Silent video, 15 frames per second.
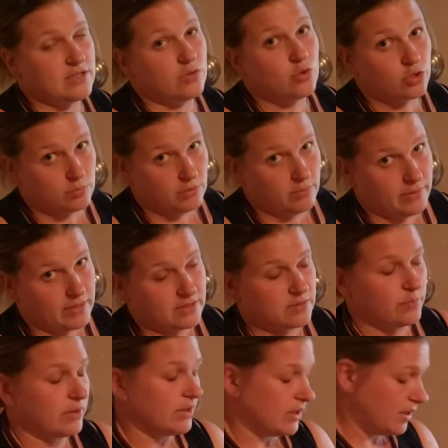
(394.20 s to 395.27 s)
the normal amount of
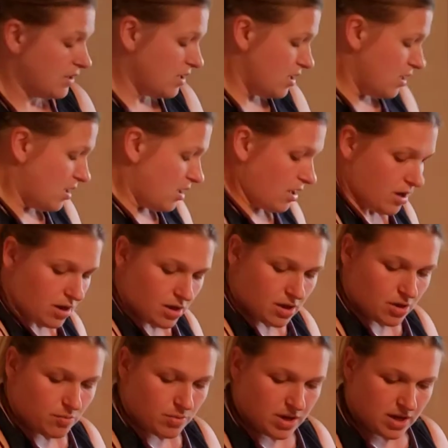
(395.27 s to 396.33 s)
swelling.
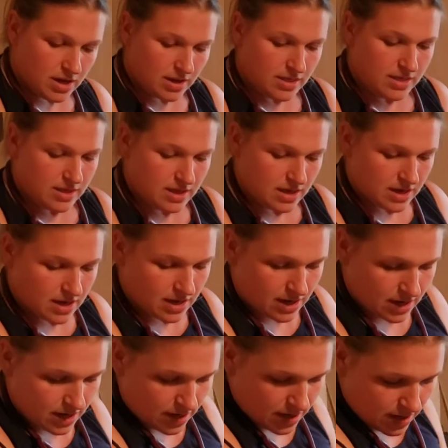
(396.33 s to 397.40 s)
And
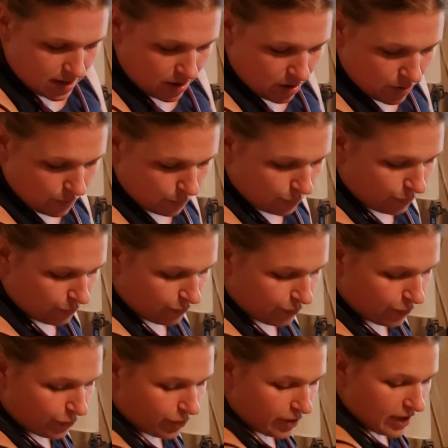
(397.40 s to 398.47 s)
then
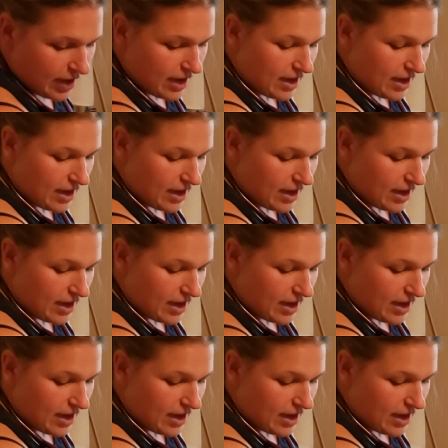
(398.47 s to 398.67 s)
for